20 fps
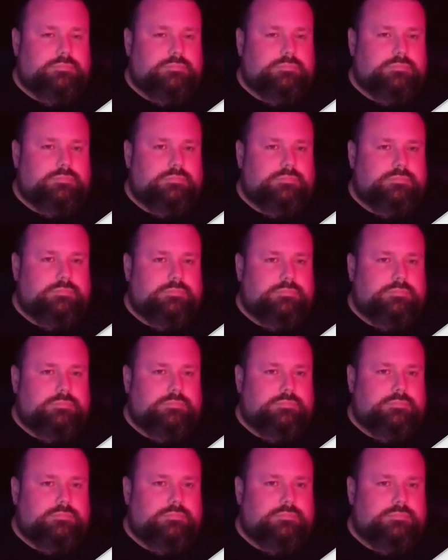
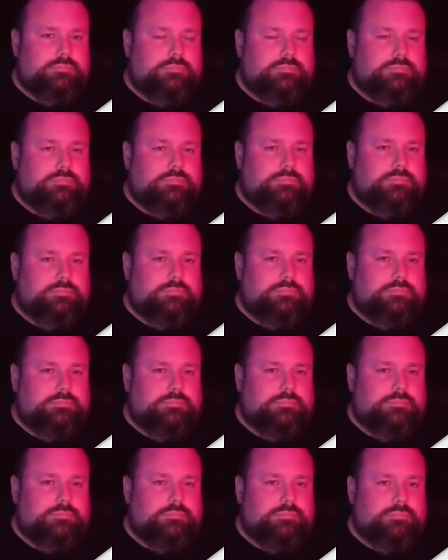
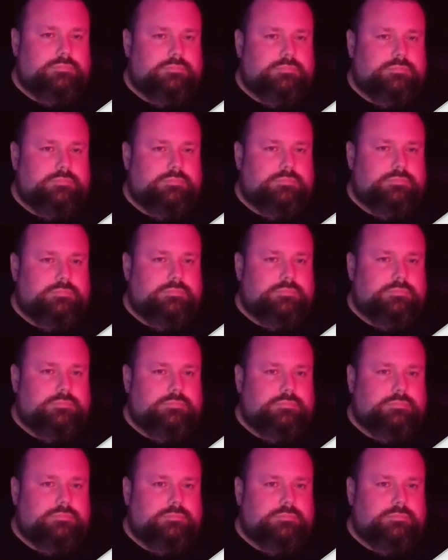
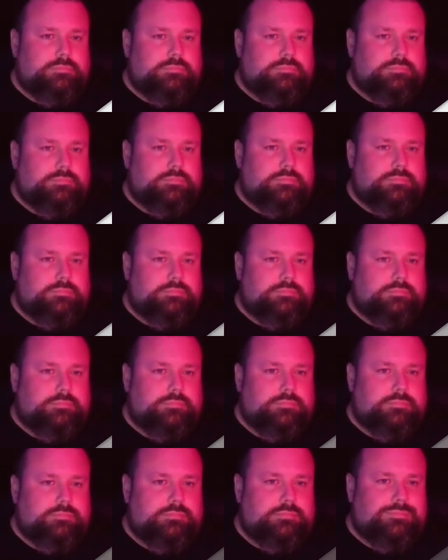
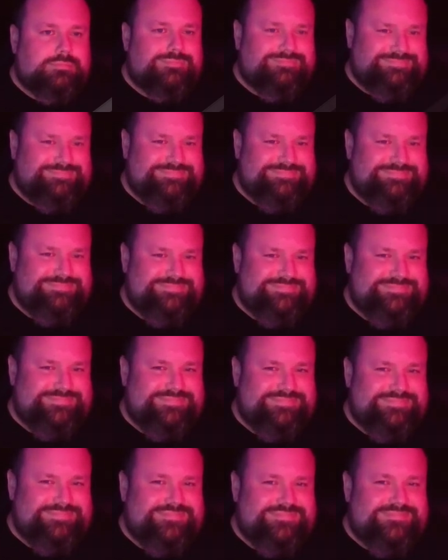
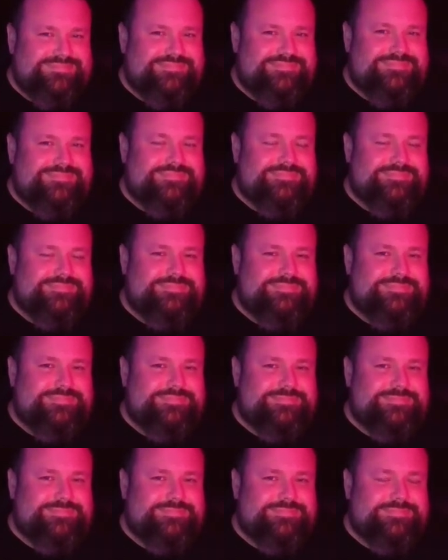
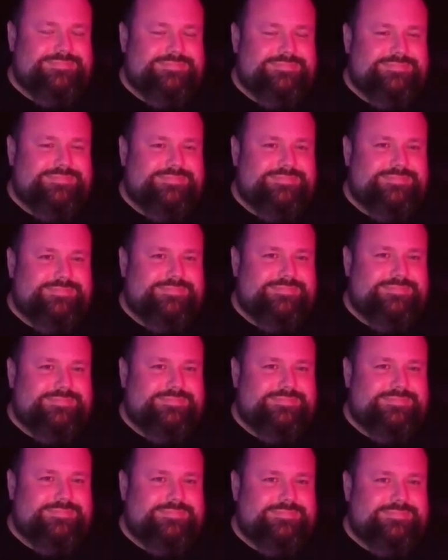
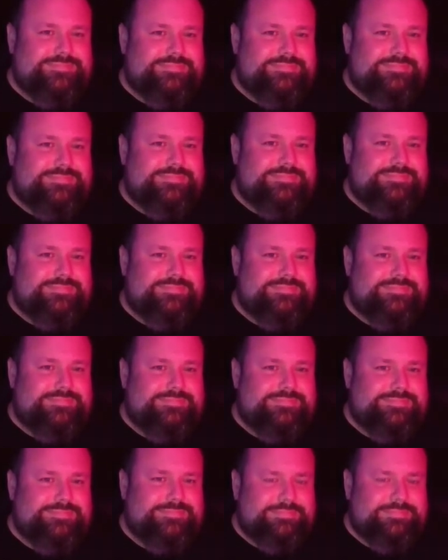The person shown says nothing.